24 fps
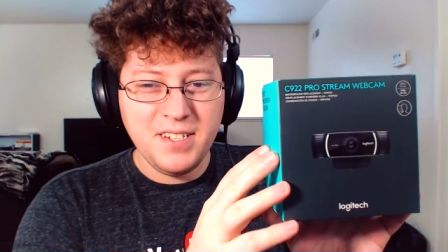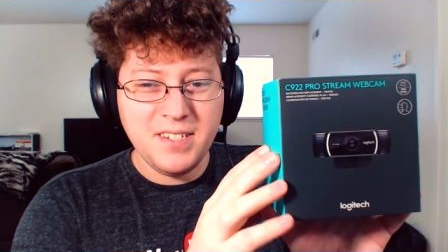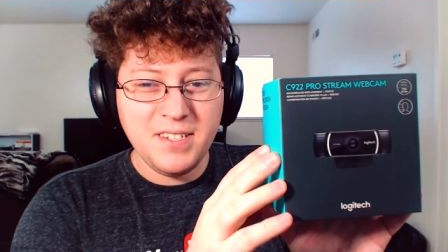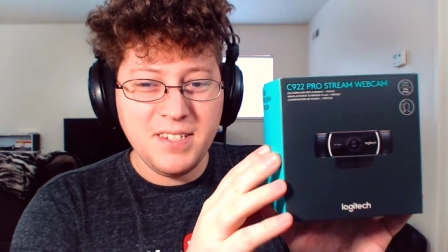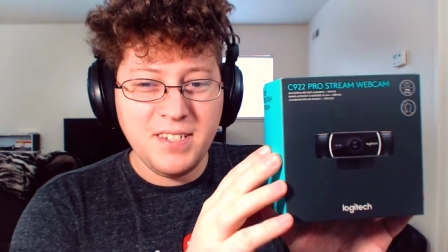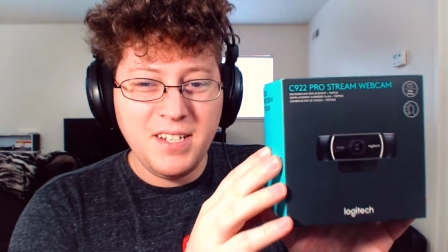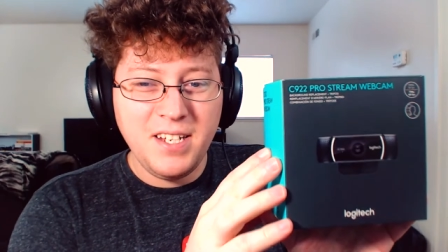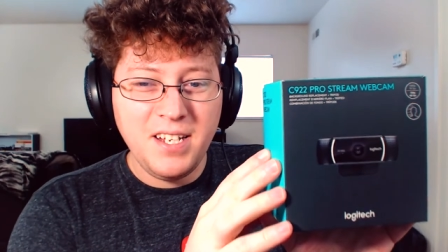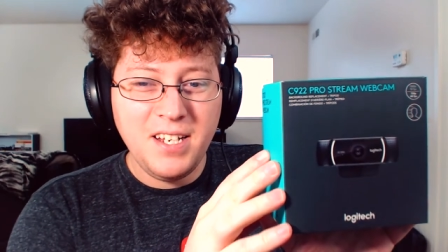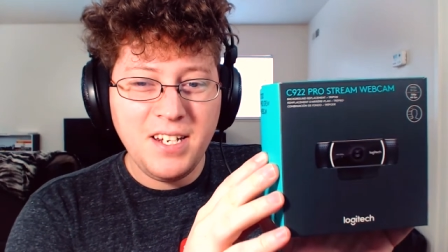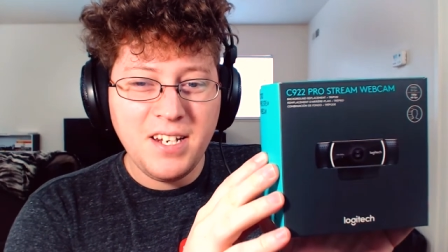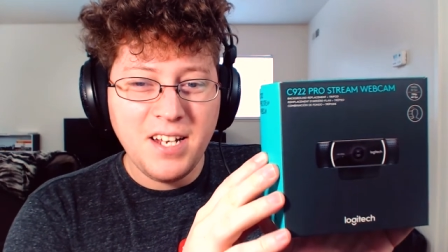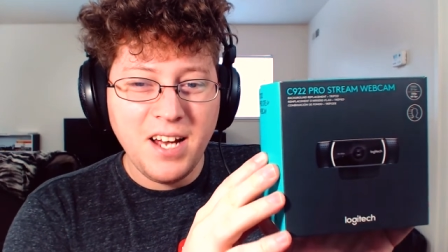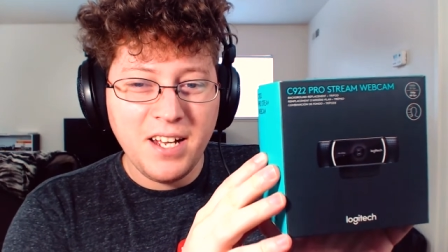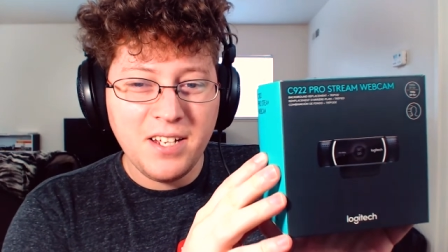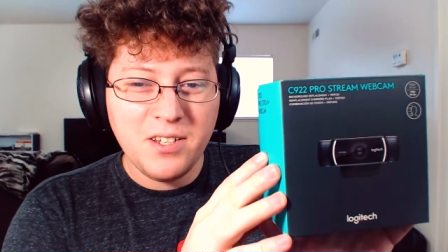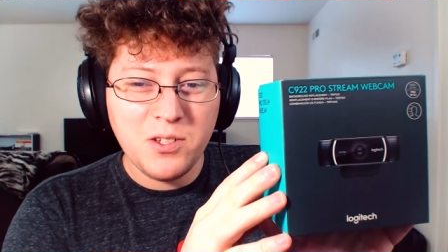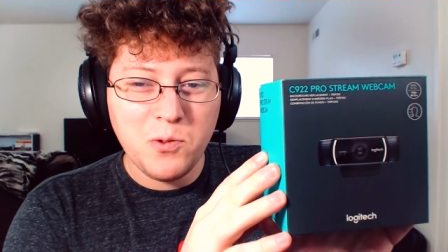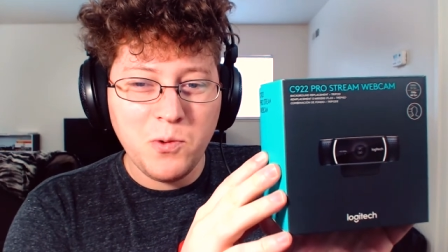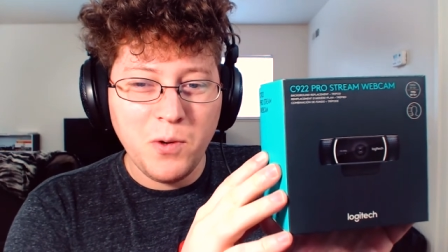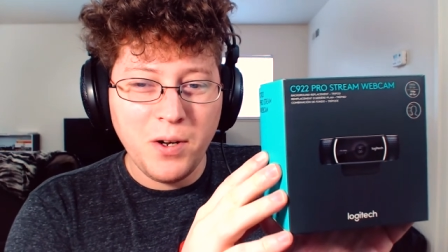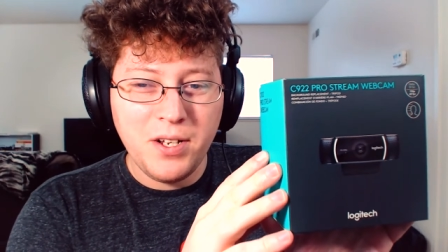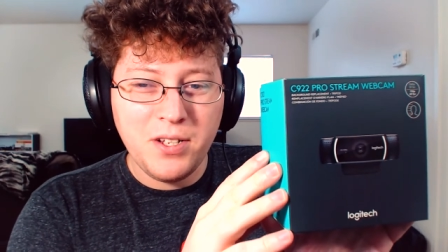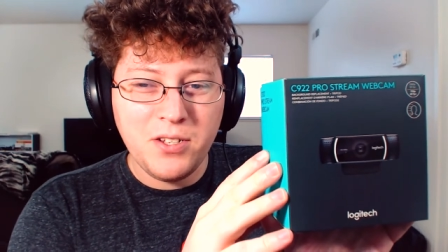
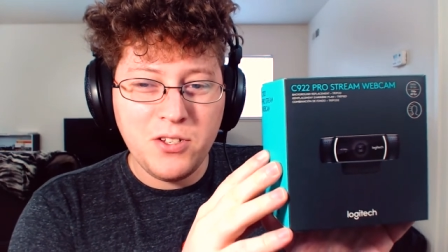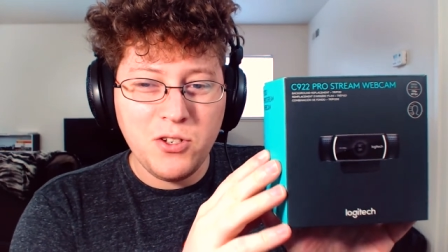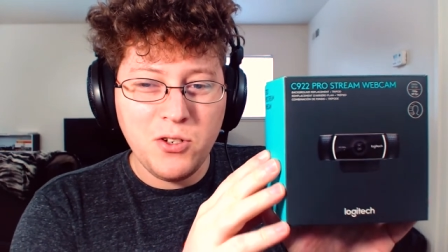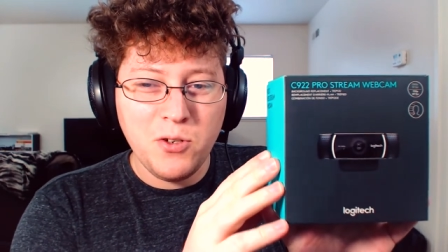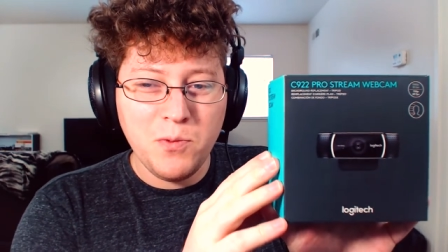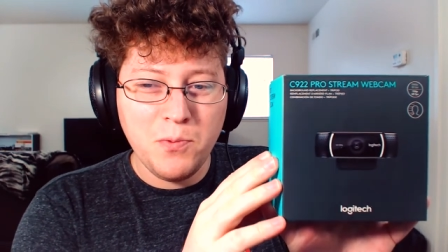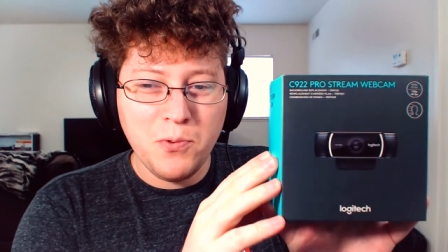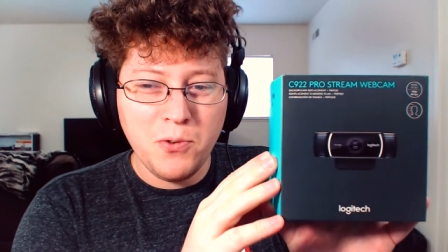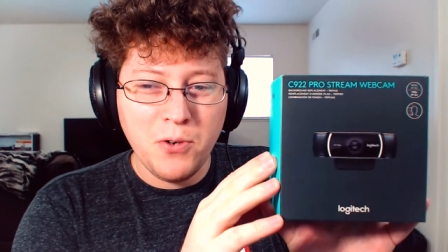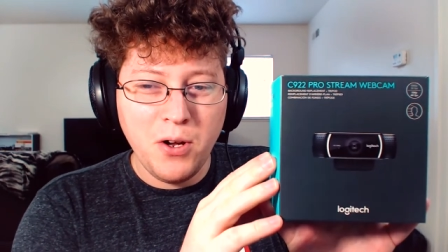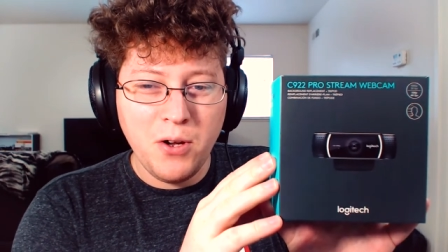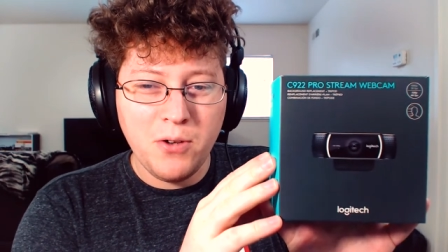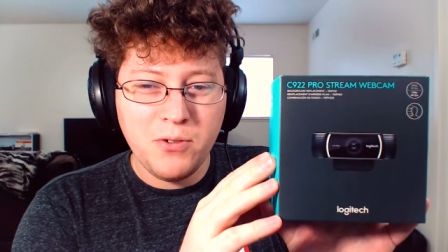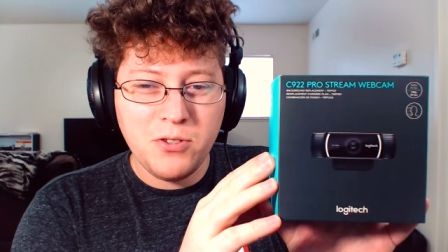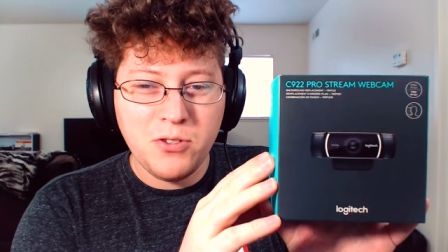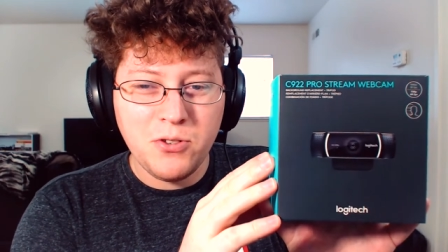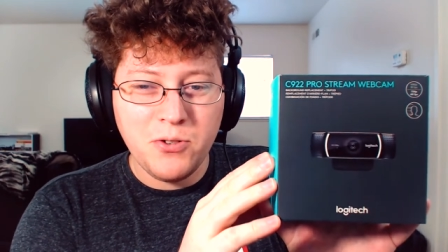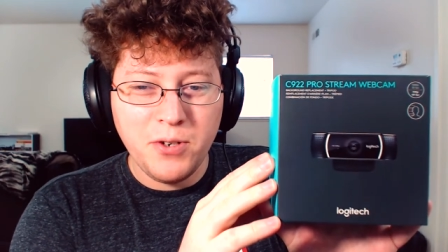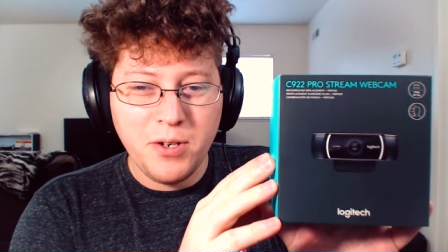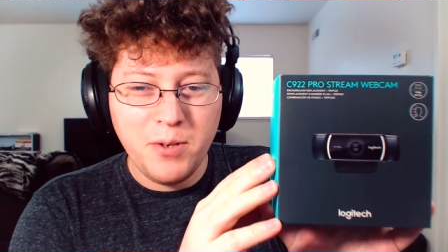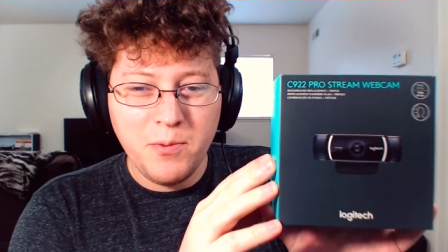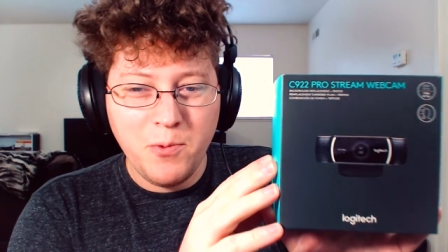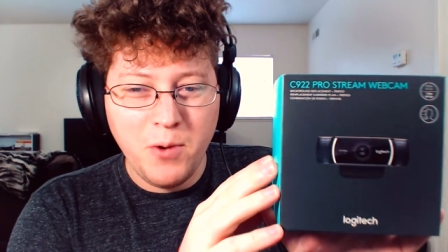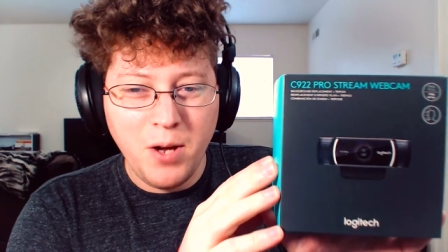C922 Pro
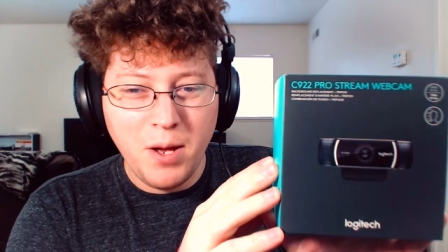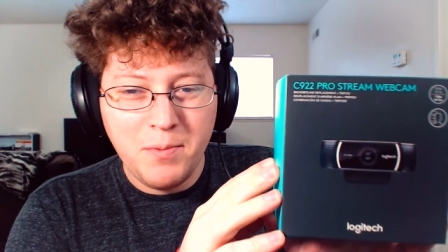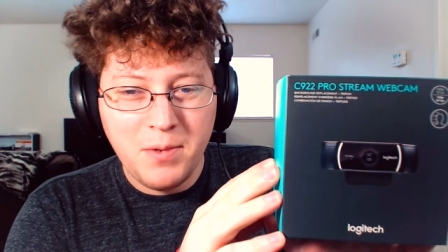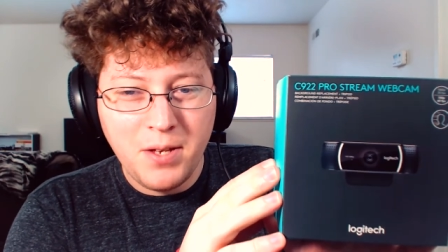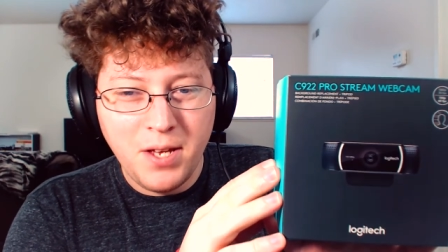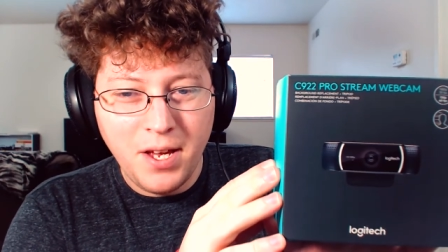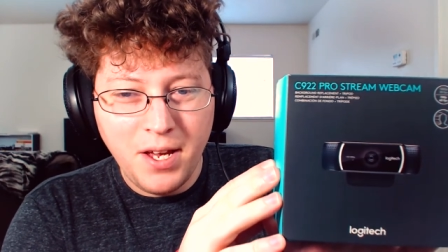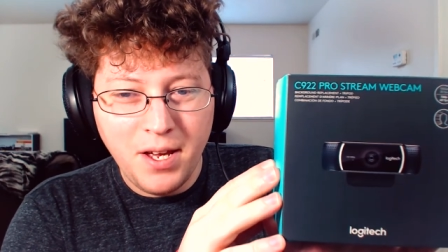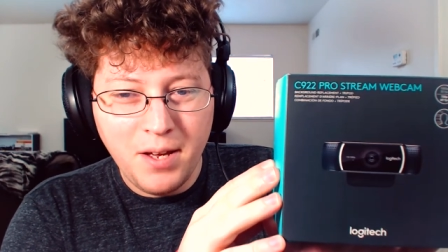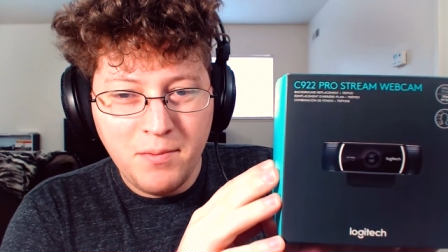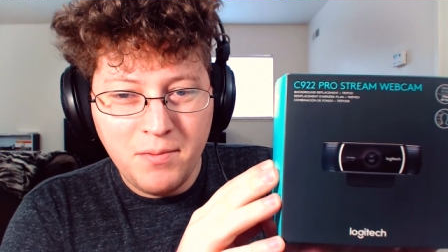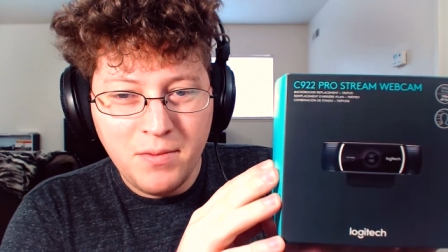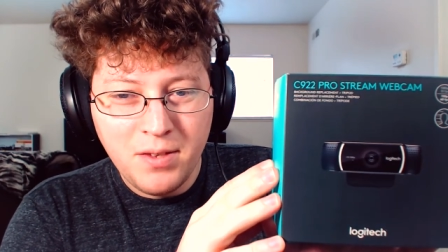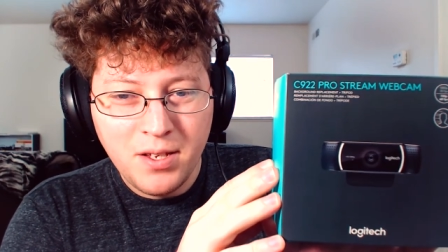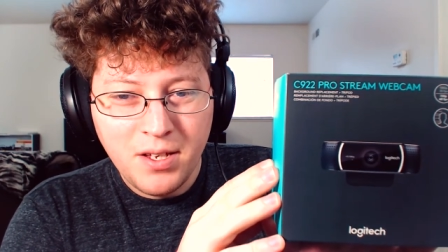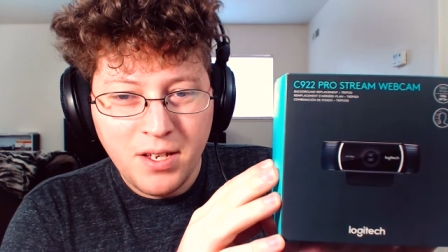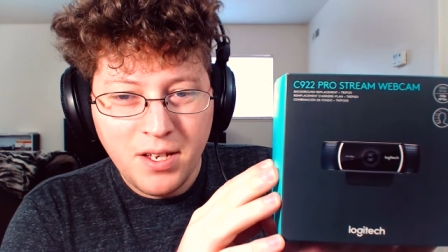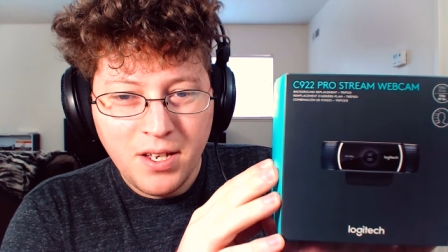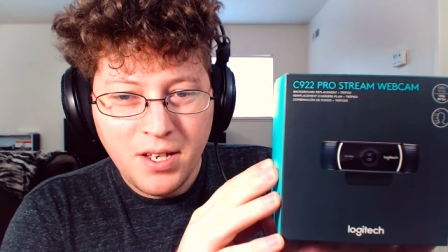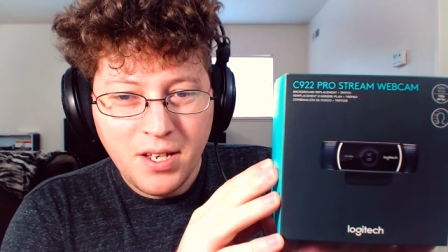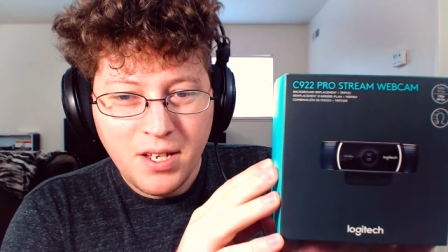Stream Webcam.